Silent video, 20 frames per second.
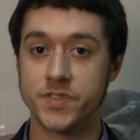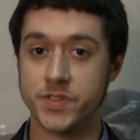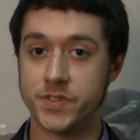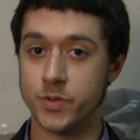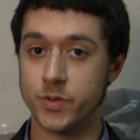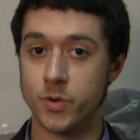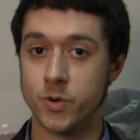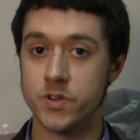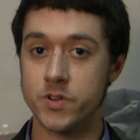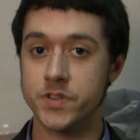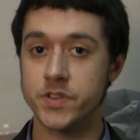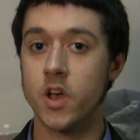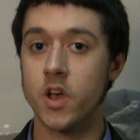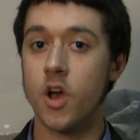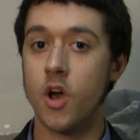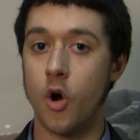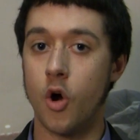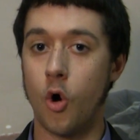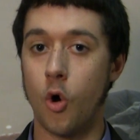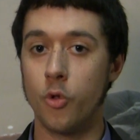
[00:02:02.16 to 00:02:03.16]
stores,
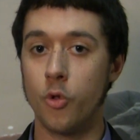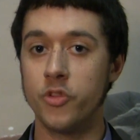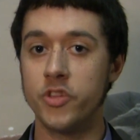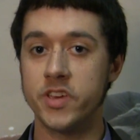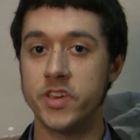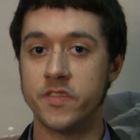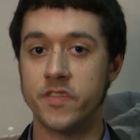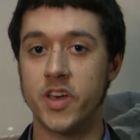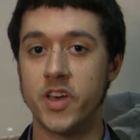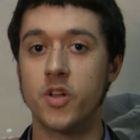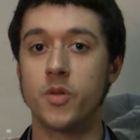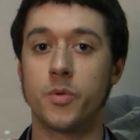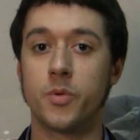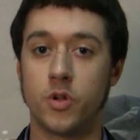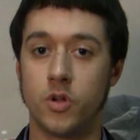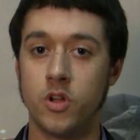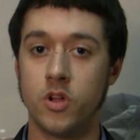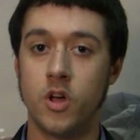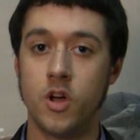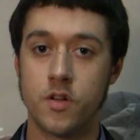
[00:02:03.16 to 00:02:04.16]
only
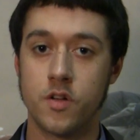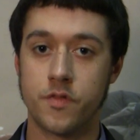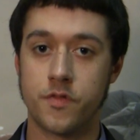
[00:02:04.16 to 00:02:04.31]
available